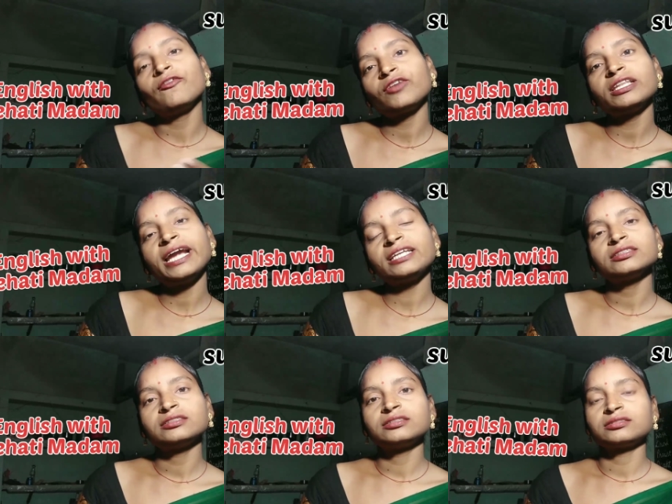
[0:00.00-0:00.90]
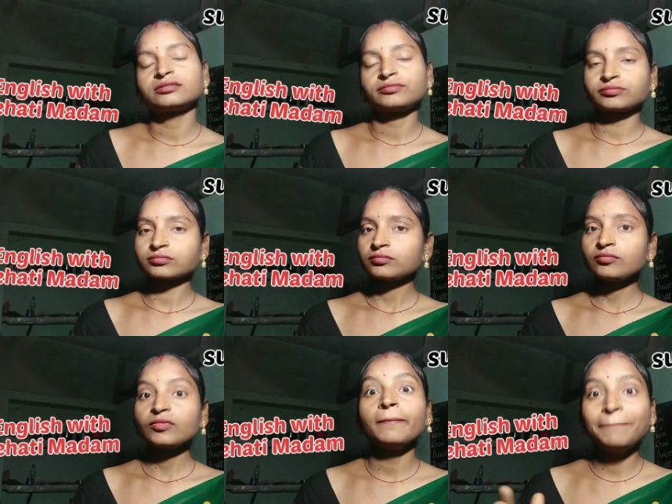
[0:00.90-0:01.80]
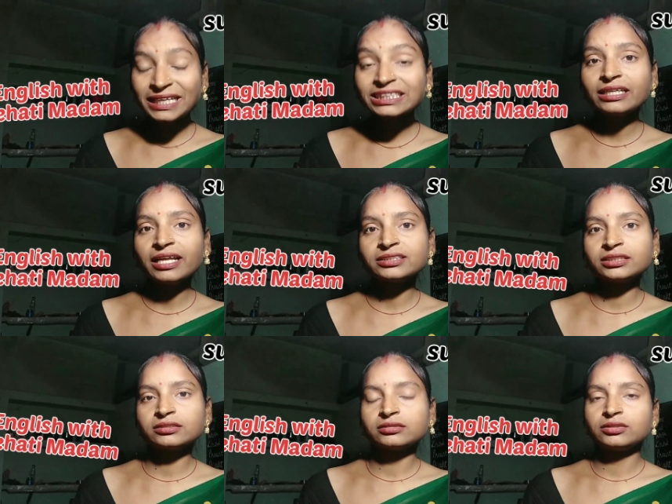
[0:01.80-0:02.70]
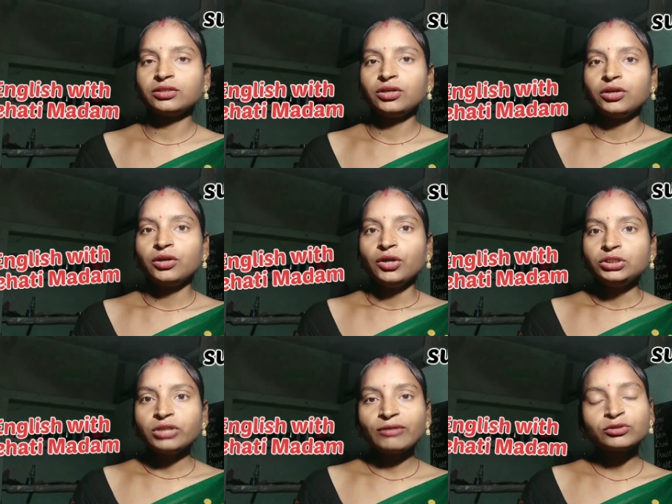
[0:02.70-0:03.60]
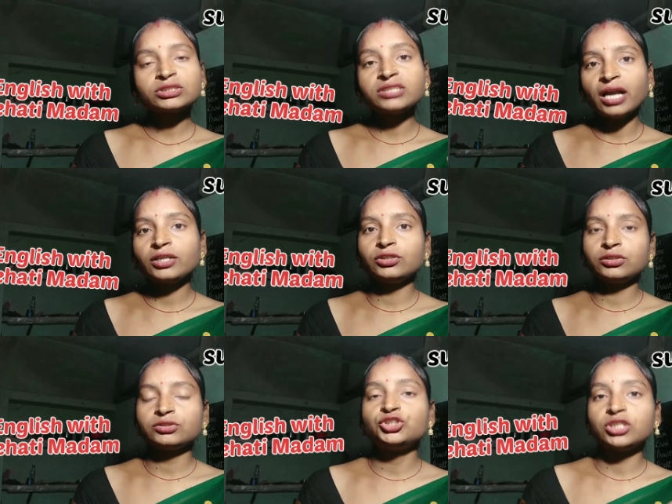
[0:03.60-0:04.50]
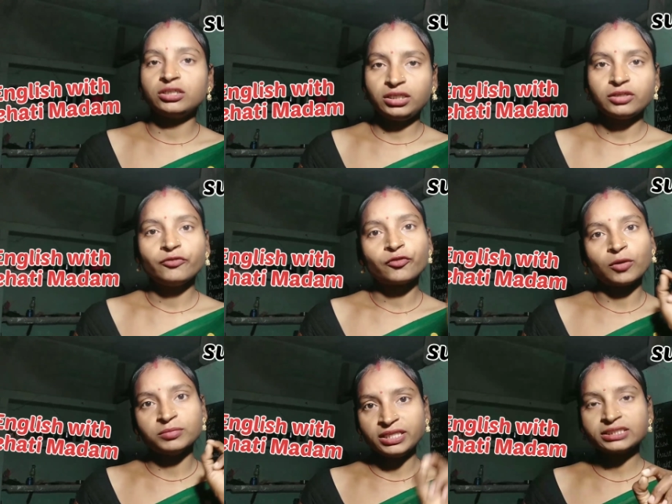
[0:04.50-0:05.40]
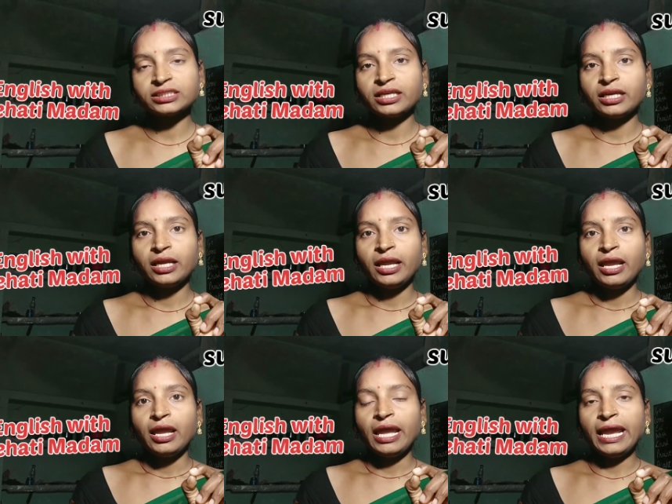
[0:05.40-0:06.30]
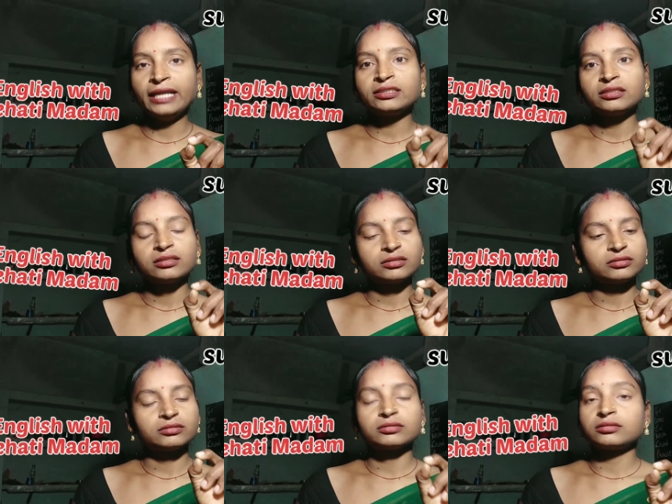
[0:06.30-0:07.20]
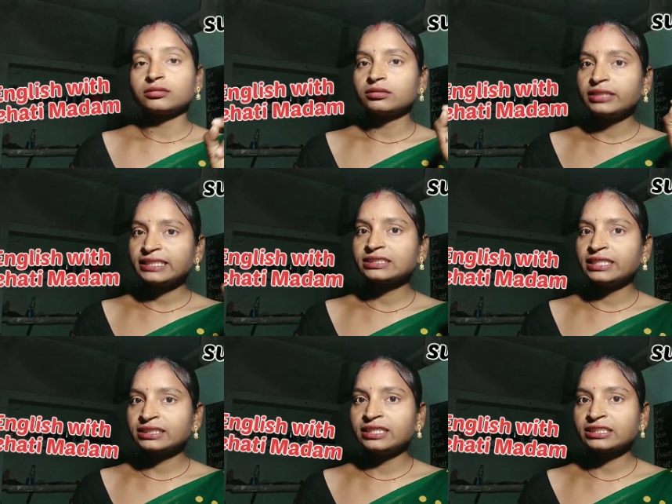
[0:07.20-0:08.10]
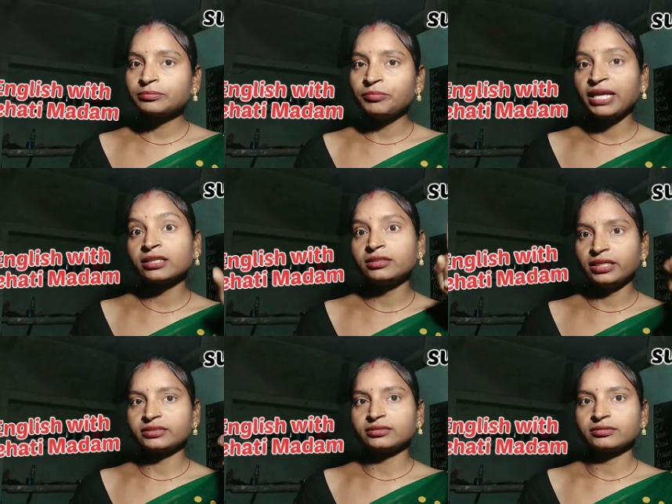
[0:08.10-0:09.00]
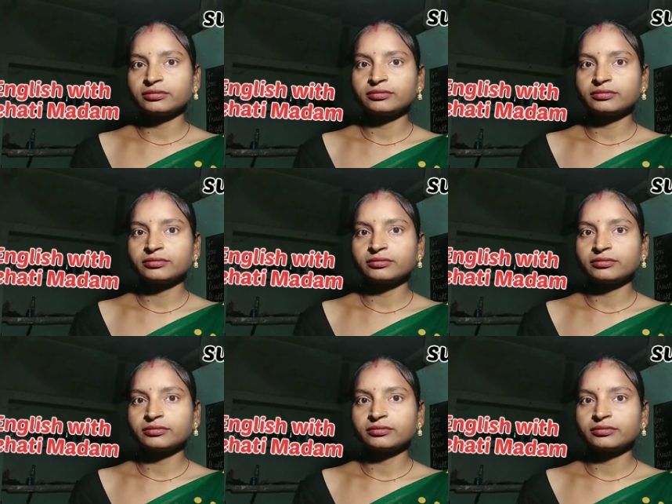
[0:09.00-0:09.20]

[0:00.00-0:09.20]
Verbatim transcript: after that, big sentences. You have to start your journey from this, and this make a this.